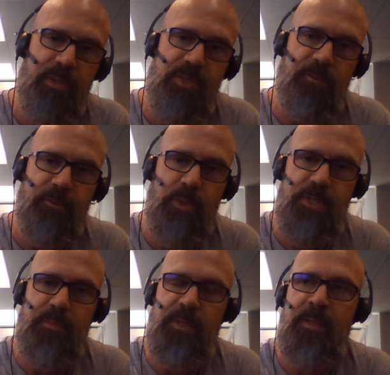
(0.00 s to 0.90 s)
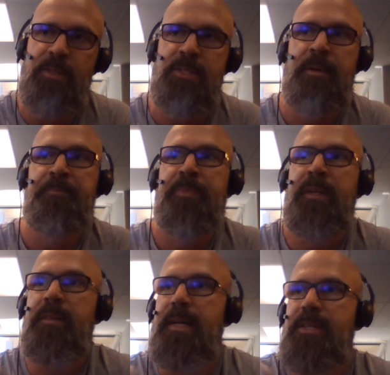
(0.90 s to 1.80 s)
But it's unfortunate, because
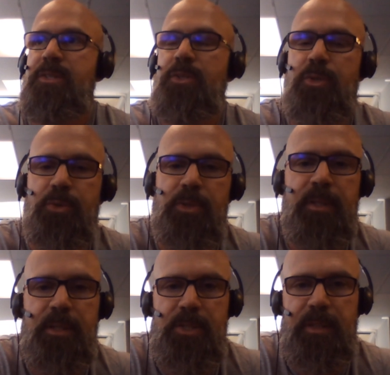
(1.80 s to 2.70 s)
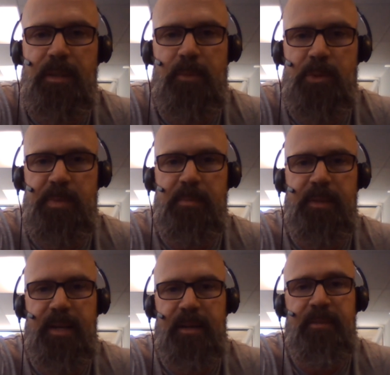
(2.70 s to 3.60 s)
that's the social conditioning that most
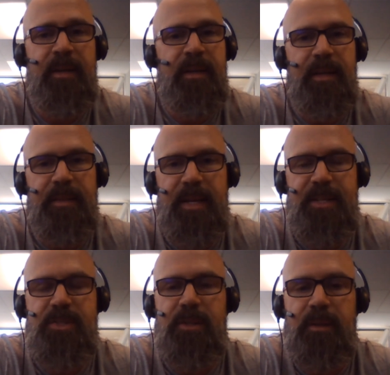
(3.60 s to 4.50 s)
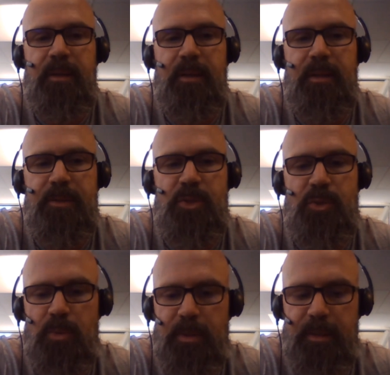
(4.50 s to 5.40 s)
people have. And that's the
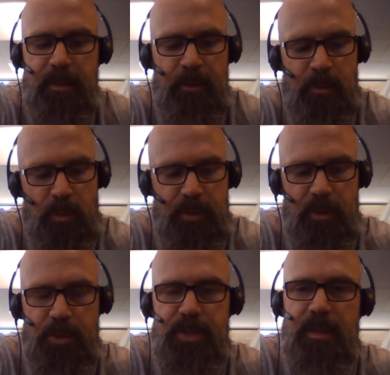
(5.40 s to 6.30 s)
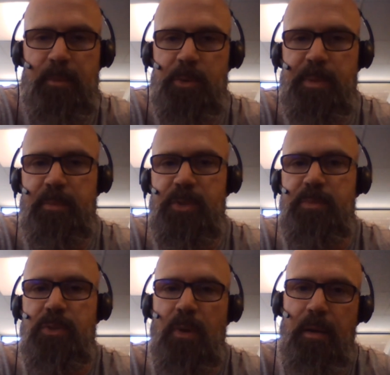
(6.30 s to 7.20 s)
story or the notion that most people
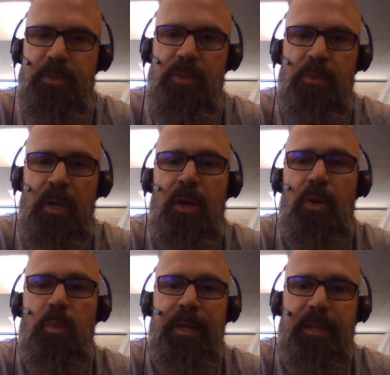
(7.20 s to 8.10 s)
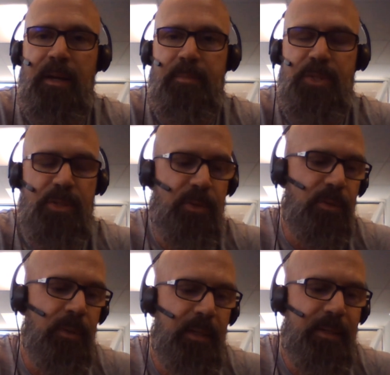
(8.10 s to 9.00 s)
subscribe to when it comes
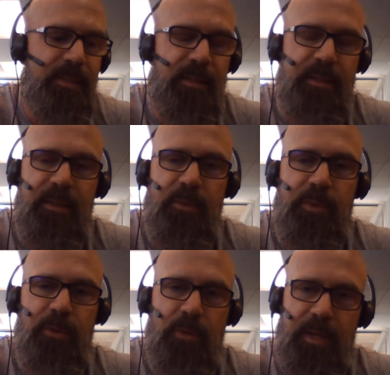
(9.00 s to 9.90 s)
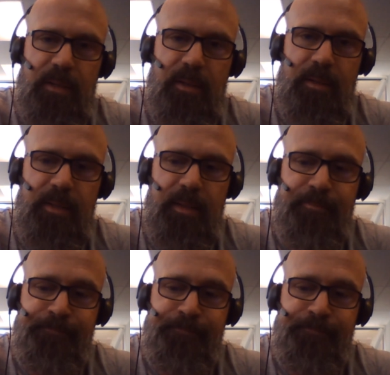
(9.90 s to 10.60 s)
to dealing with their credit card debt.